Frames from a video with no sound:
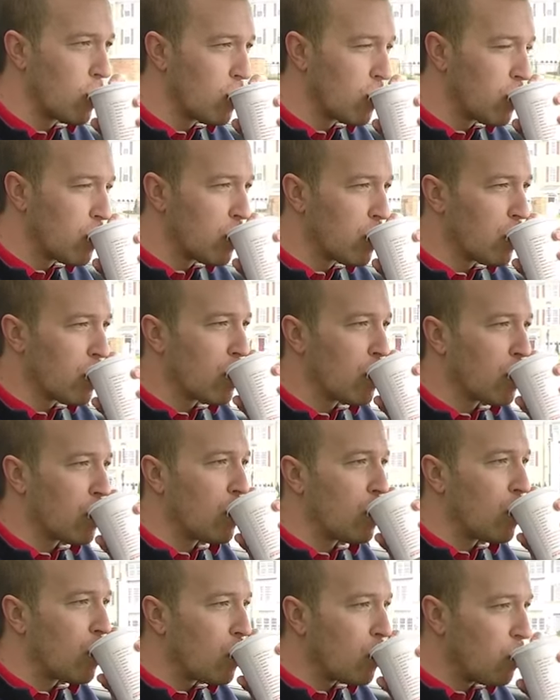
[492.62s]

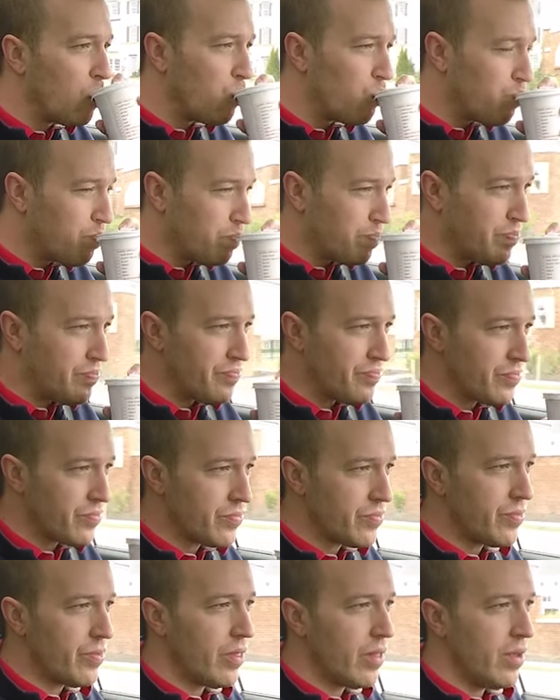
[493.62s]

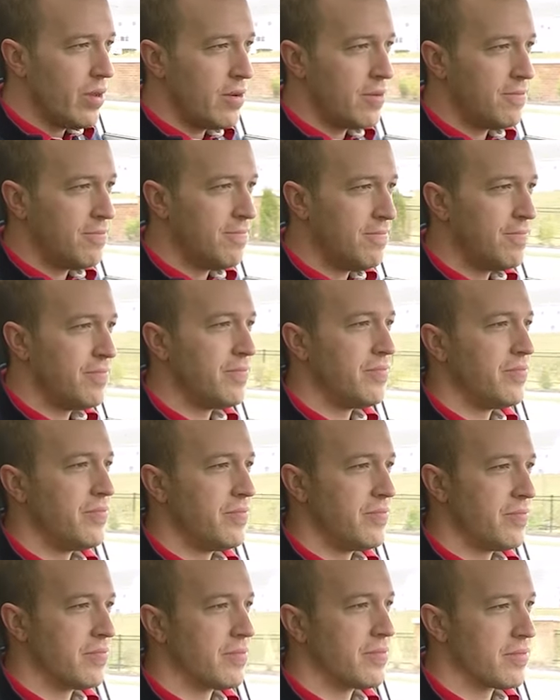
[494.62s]

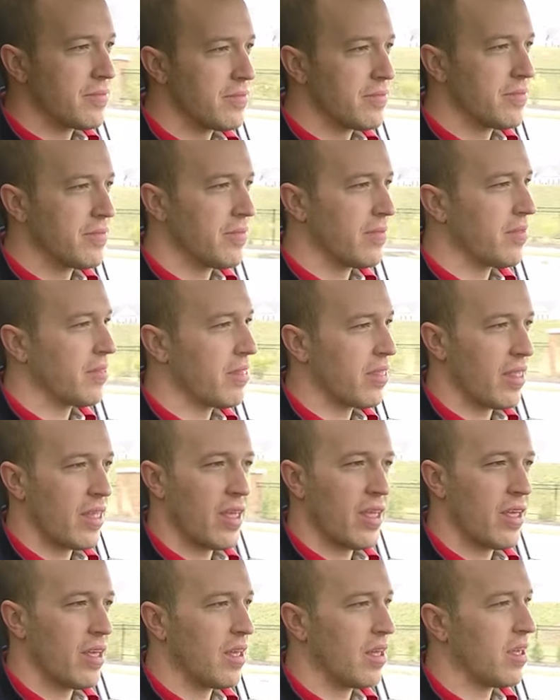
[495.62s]

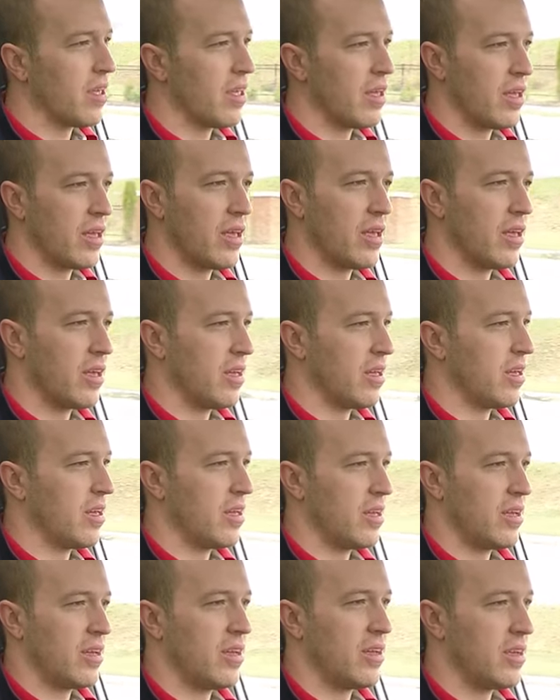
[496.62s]

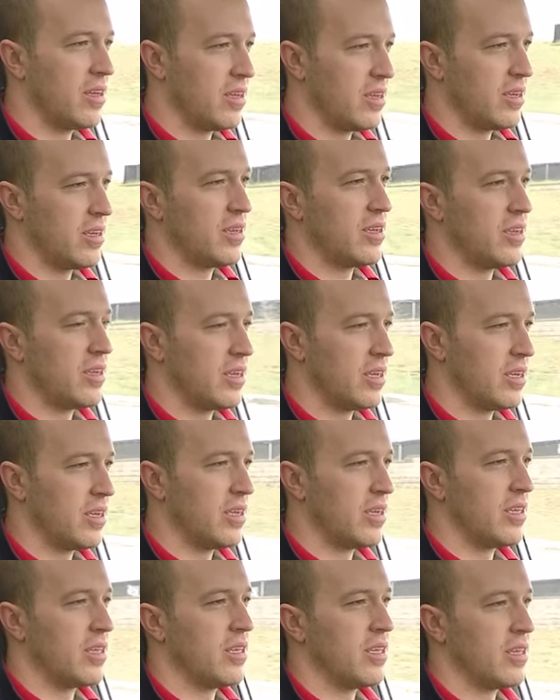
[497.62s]

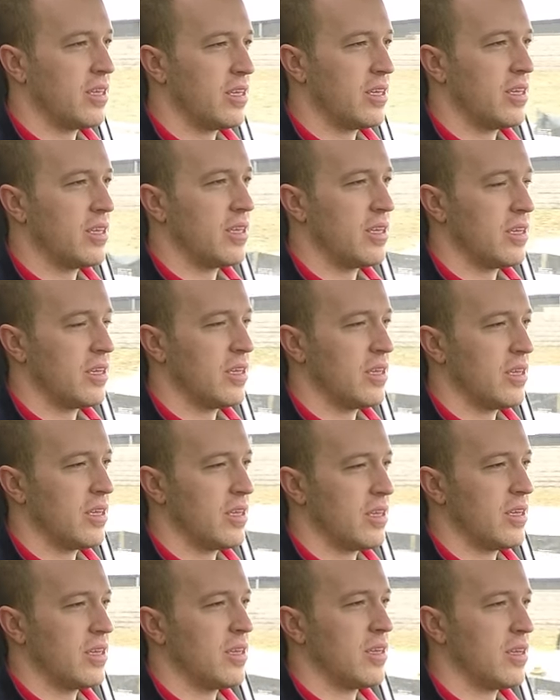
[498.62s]

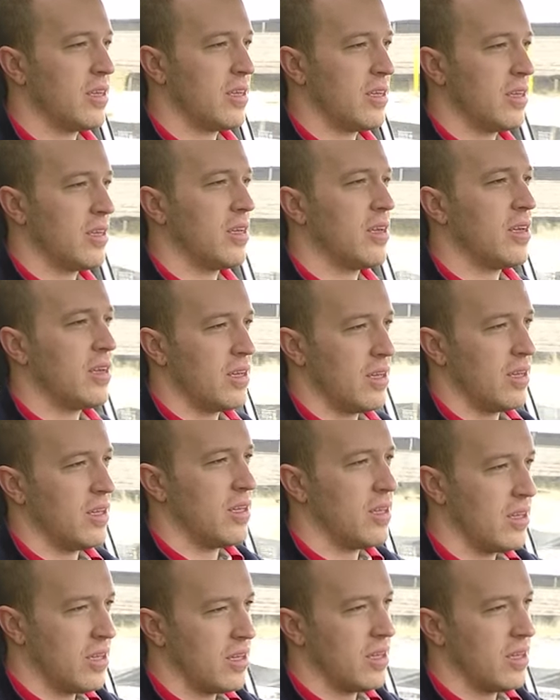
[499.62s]
This person isn't speaking.